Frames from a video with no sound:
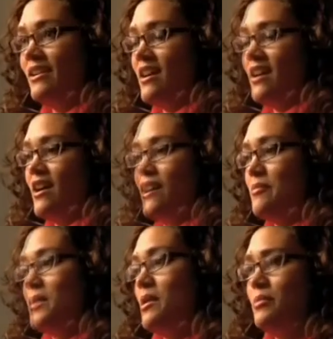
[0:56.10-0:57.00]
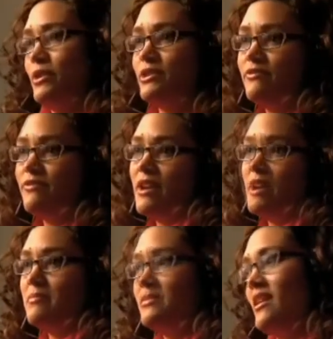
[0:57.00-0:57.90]
Um, butch,
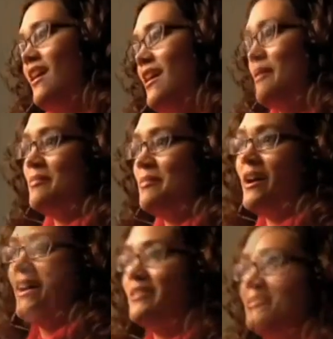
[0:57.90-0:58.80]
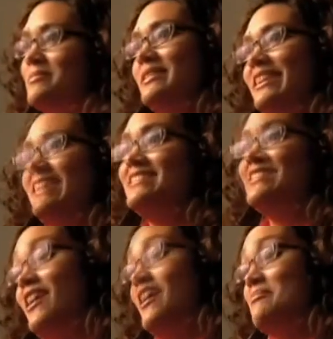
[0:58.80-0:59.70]
femme, top, bottom, like
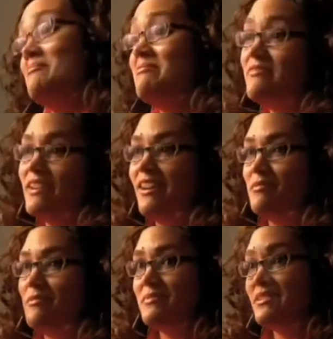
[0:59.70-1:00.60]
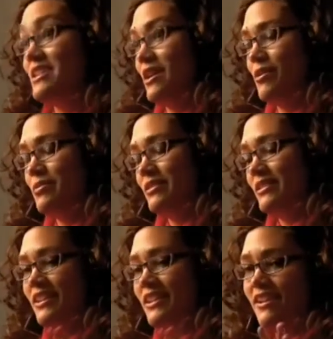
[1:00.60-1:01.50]
dom, um, sub,
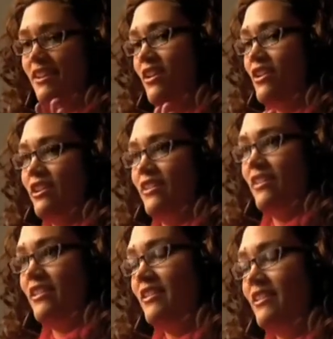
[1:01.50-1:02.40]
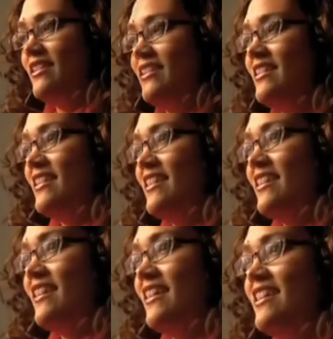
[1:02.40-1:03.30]
on and on.